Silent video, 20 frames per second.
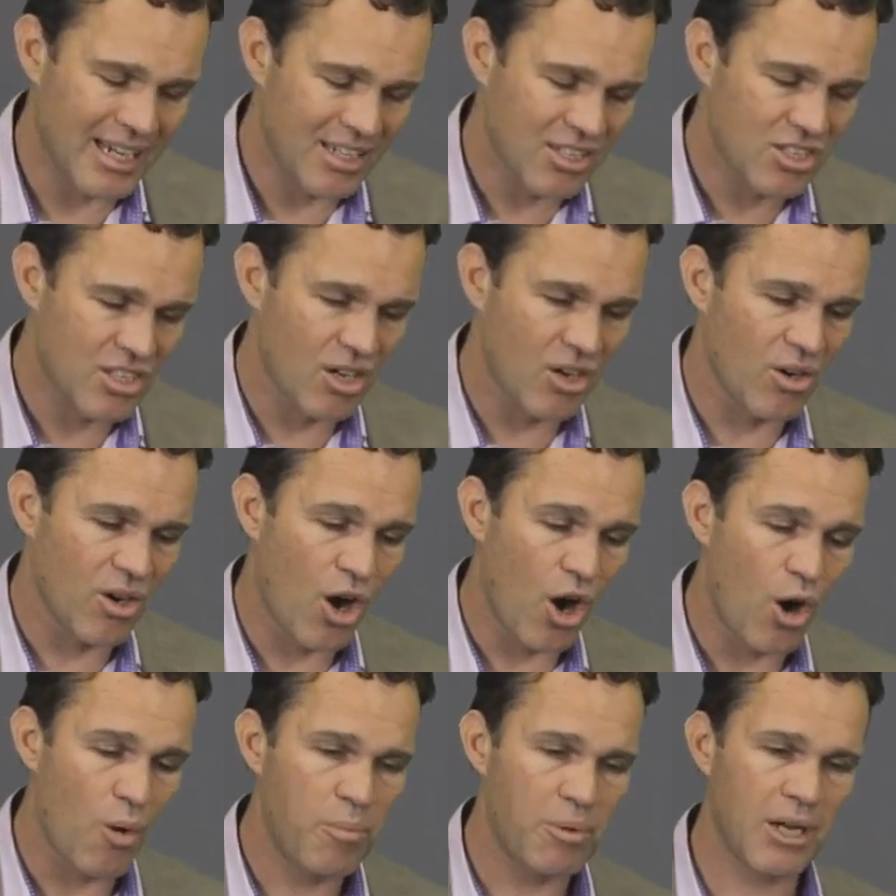And so
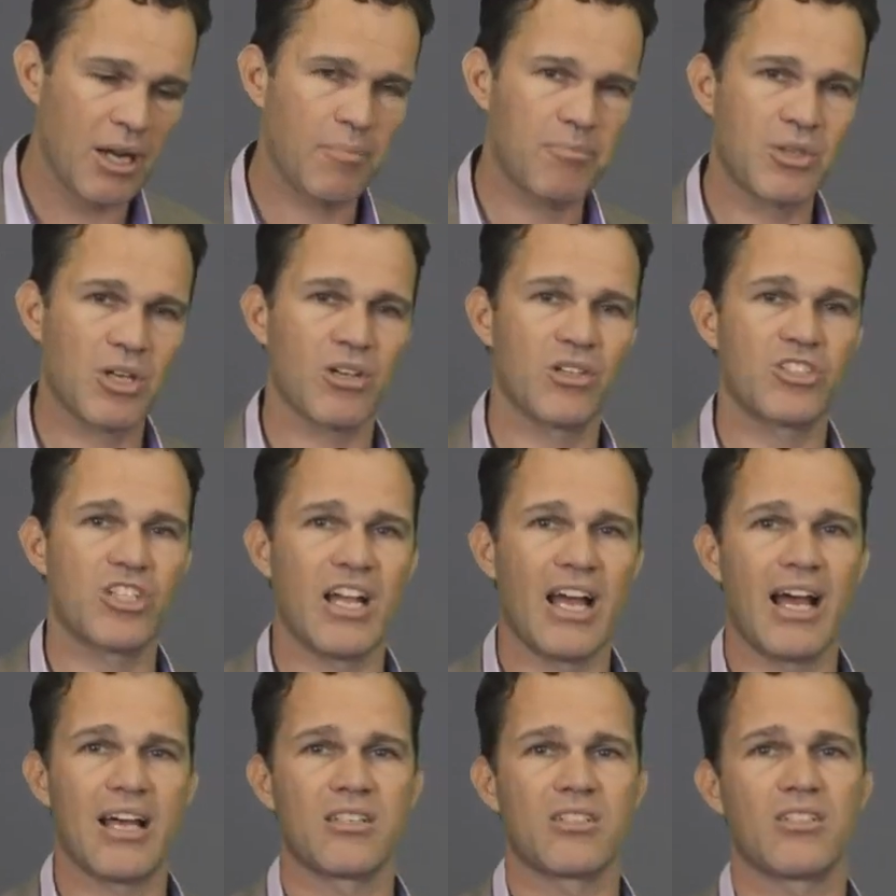open up your
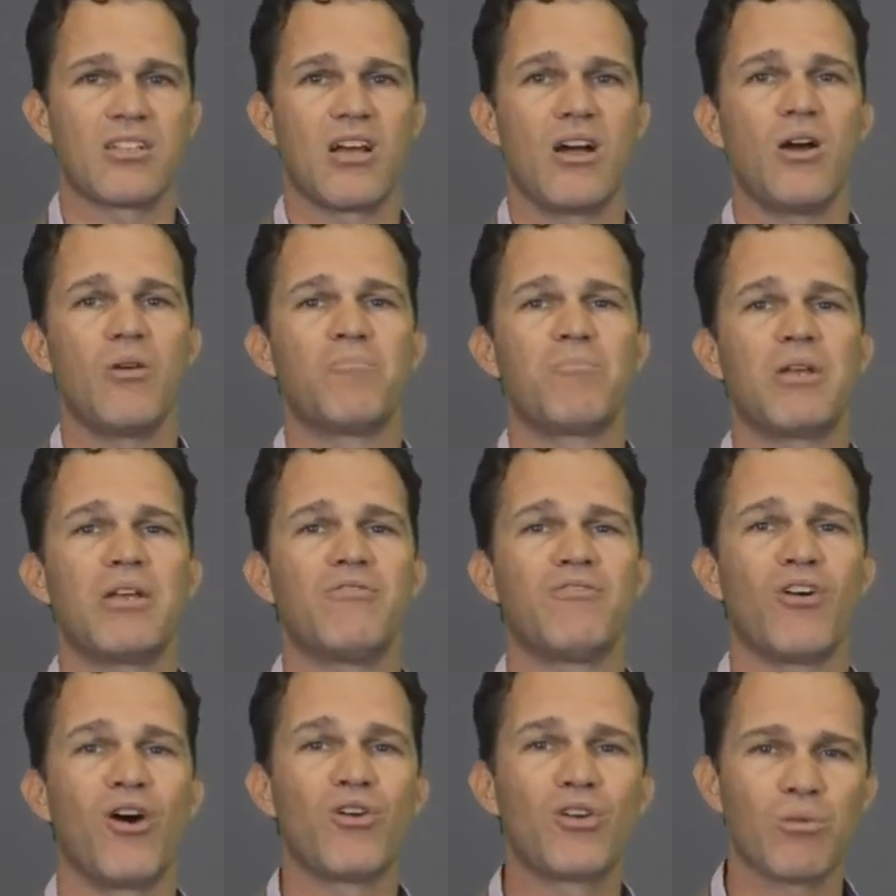chest, be
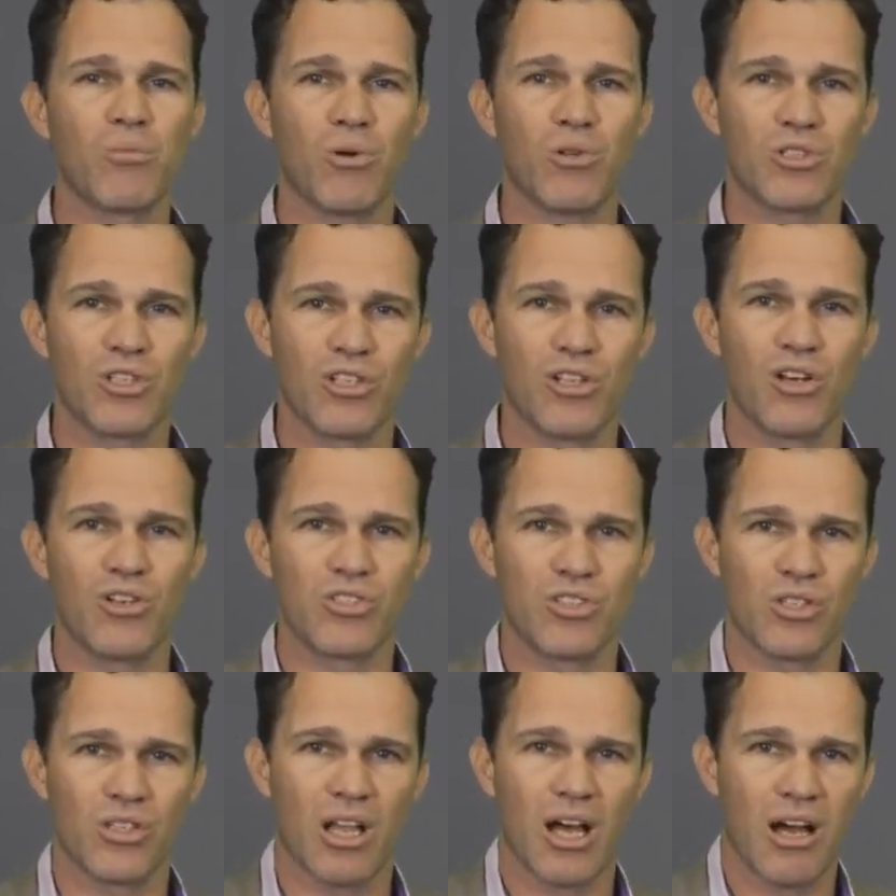vulnerable to those
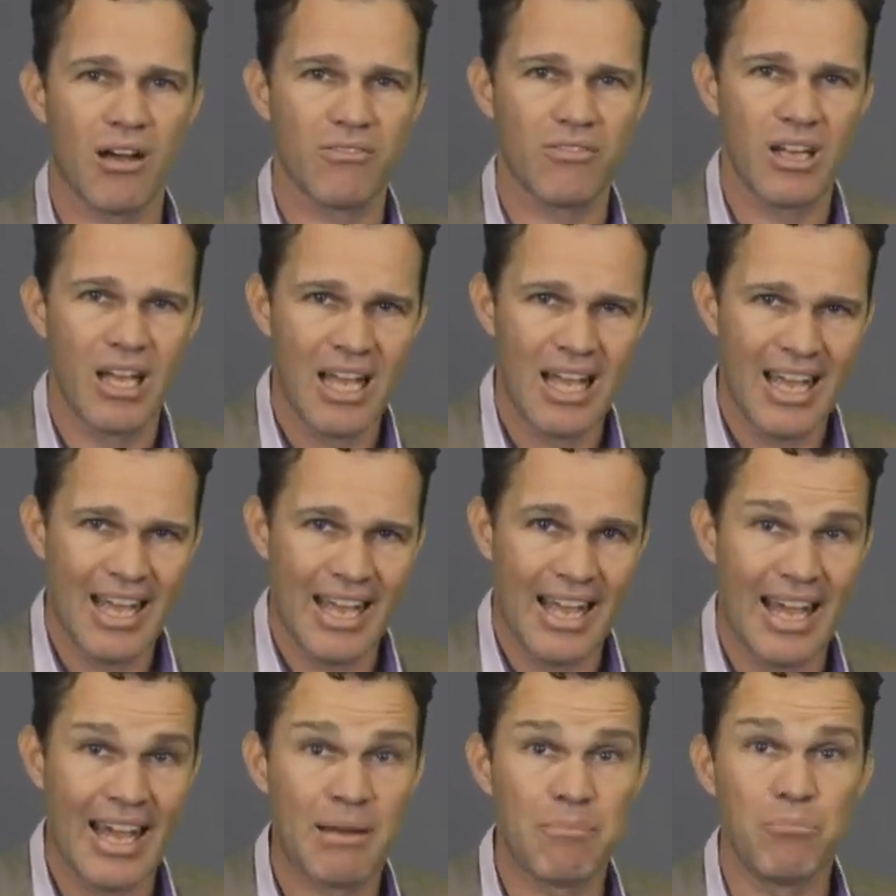you love,
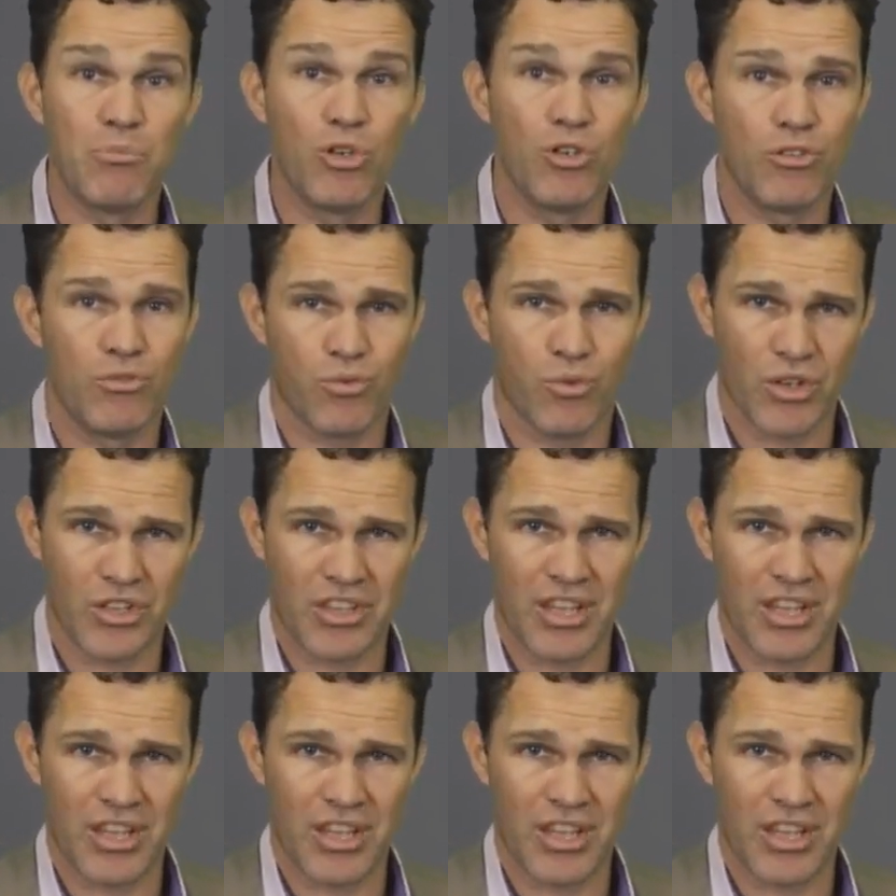and move with